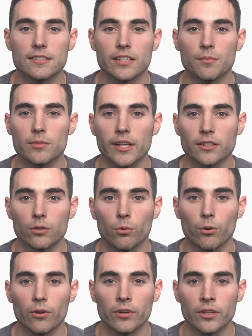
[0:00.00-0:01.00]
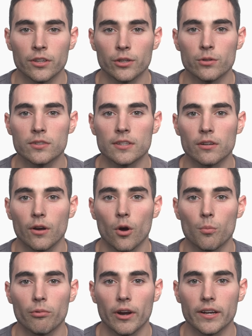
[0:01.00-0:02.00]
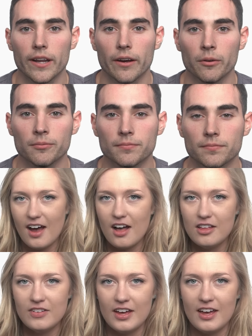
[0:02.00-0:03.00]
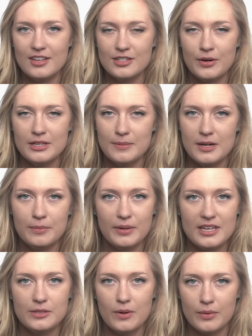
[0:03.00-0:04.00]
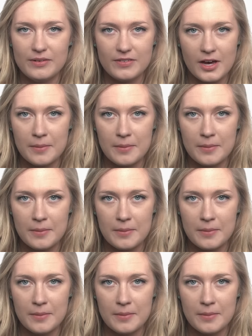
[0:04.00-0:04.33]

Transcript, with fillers: it seems like the world could use a little hope right now. Olivet has always been a place where we've